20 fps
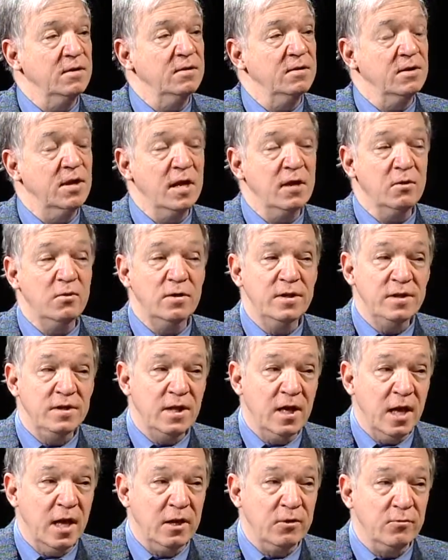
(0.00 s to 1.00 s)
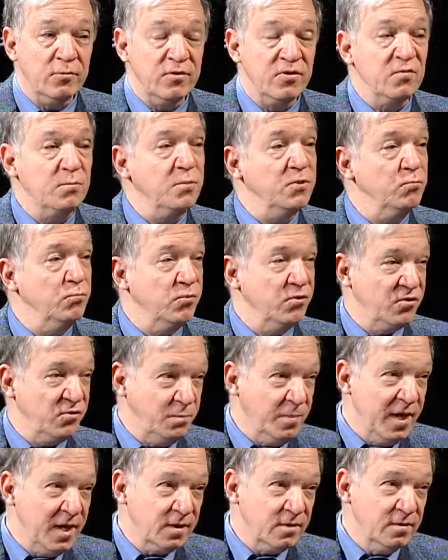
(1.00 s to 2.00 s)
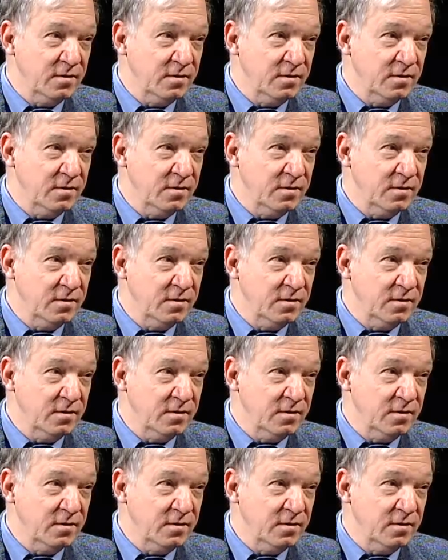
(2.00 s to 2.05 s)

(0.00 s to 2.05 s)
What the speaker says: not only tolerance but respect.